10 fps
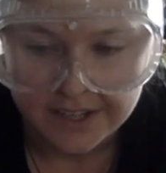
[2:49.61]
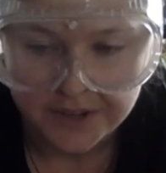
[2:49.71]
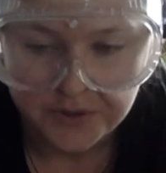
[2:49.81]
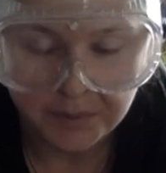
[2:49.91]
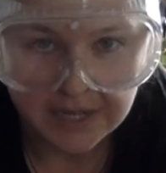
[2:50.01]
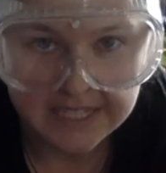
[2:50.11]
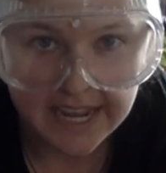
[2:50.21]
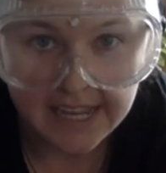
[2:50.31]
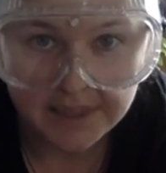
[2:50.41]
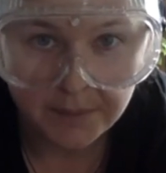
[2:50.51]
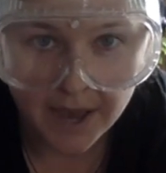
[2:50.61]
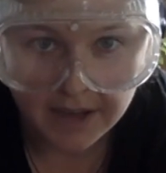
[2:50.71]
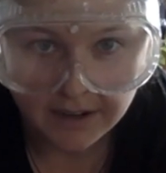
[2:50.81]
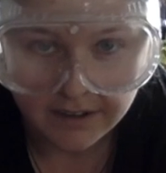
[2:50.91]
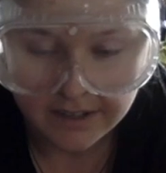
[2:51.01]
So I'm going to take the
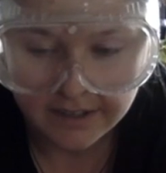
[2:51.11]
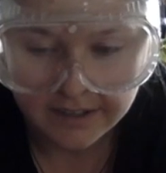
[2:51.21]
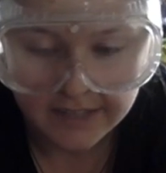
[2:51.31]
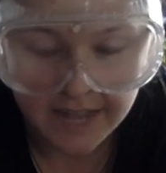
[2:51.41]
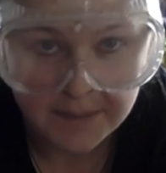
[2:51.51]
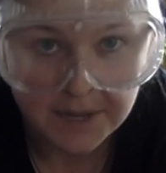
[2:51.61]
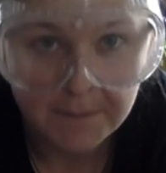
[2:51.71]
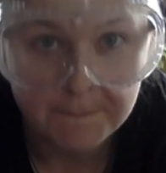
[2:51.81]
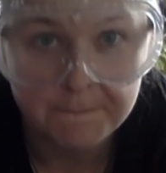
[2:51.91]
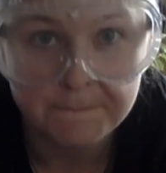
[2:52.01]
bottle, I'm going to